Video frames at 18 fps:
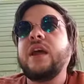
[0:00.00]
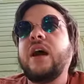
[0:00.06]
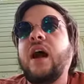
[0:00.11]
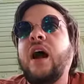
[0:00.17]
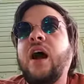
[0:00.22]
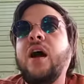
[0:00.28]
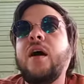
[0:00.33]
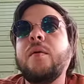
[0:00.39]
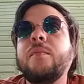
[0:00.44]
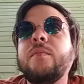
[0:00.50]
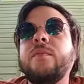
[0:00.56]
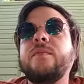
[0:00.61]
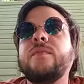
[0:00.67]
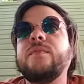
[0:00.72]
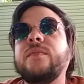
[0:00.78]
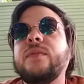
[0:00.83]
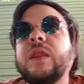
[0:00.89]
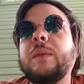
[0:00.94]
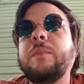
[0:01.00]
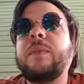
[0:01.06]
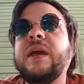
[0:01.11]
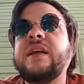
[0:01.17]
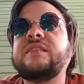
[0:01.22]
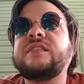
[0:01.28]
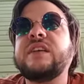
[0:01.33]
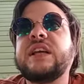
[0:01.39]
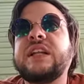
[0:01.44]
Um,
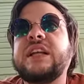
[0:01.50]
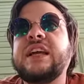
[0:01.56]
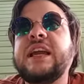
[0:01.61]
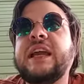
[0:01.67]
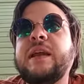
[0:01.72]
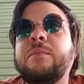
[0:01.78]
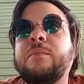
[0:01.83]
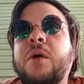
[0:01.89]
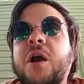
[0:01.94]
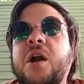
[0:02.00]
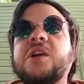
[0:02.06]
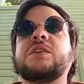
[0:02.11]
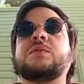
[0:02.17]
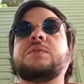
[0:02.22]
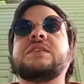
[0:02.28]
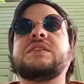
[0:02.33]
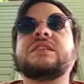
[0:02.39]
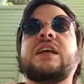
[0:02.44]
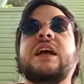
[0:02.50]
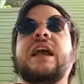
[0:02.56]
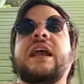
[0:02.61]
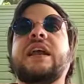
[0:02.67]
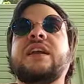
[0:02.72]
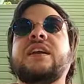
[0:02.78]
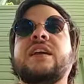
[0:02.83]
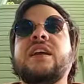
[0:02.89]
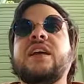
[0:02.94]
basically, Marx was
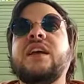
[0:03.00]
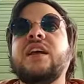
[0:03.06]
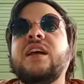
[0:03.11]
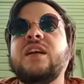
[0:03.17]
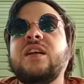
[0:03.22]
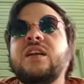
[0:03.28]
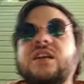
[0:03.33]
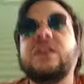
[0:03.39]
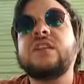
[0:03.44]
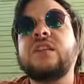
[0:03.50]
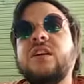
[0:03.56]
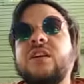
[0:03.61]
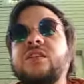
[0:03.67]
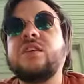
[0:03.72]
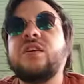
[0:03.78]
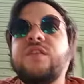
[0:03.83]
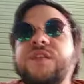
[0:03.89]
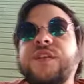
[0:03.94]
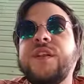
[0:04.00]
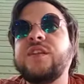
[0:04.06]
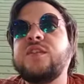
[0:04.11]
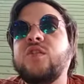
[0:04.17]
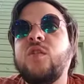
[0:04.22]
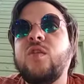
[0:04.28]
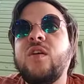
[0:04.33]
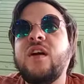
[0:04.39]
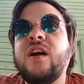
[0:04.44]
like, he looked over the
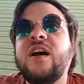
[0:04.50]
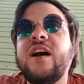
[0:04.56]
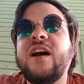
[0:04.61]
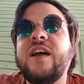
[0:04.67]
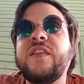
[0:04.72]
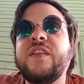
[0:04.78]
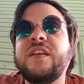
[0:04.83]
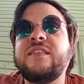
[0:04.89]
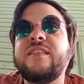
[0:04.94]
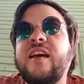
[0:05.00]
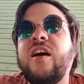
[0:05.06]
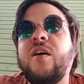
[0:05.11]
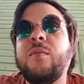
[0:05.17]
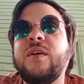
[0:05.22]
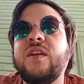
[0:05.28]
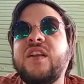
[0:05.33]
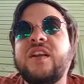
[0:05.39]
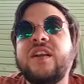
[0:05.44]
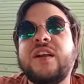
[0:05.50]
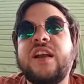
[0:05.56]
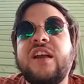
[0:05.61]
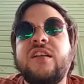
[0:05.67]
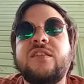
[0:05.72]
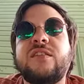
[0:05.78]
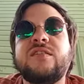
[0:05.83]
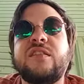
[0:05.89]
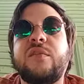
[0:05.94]
Torah and the Talmud
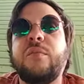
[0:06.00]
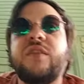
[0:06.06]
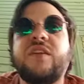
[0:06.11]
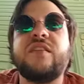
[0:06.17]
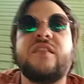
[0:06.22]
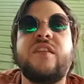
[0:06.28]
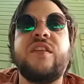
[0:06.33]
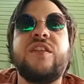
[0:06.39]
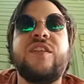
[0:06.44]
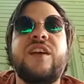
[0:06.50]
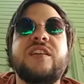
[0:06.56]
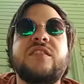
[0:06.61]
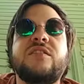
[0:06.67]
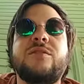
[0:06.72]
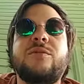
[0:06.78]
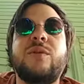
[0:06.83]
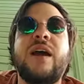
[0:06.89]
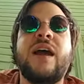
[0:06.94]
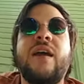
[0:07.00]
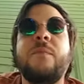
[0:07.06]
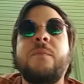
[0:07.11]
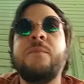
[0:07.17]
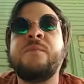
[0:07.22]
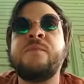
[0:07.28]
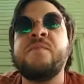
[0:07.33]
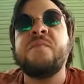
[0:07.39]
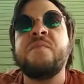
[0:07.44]
and some of these other things and went,
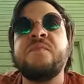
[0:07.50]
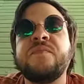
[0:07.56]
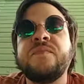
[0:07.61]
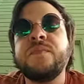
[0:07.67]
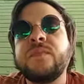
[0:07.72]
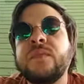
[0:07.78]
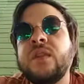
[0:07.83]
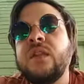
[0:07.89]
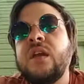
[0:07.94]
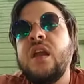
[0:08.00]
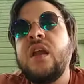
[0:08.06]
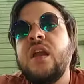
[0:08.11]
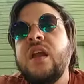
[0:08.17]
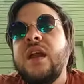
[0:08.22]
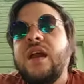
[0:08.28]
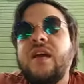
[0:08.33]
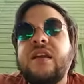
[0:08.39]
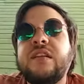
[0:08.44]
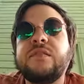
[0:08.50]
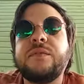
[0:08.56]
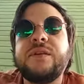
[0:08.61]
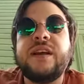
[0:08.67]
hmm. And that's